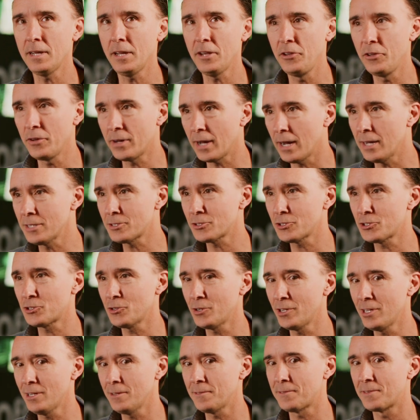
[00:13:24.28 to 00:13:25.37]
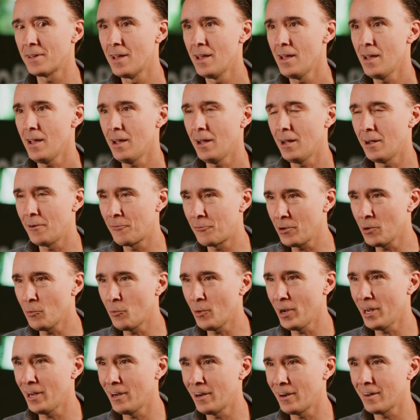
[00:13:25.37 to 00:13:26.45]
you guys are sort of
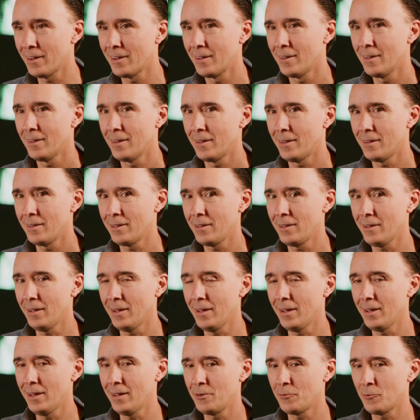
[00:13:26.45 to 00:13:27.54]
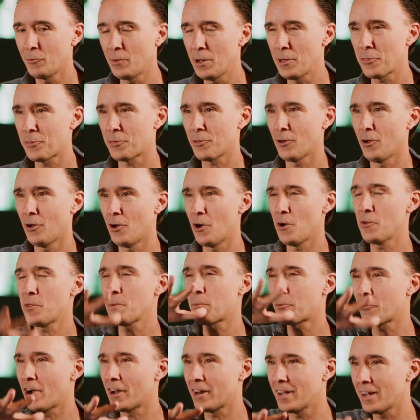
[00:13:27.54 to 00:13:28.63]
everywhere, and with all the
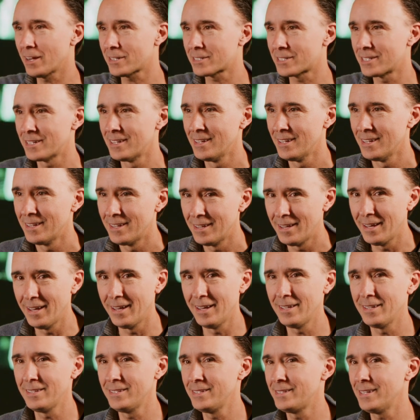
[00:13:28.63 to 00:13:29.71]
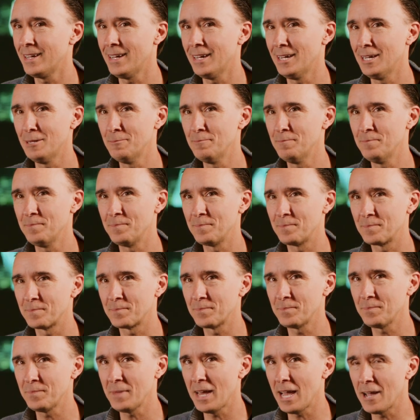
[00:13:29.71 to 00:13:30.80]
product, and
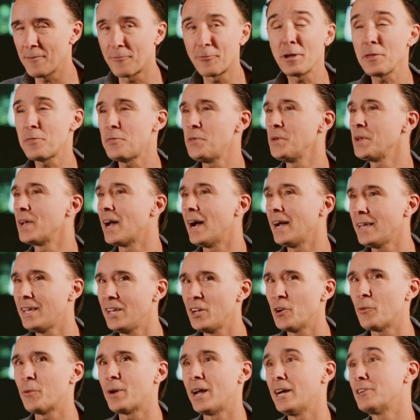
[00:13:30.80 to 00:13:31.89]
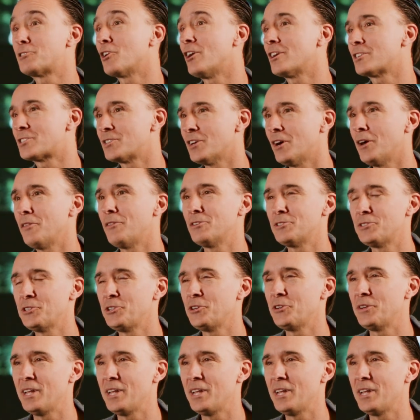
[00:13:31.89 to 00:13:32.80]
everything I hear when I talk to others and your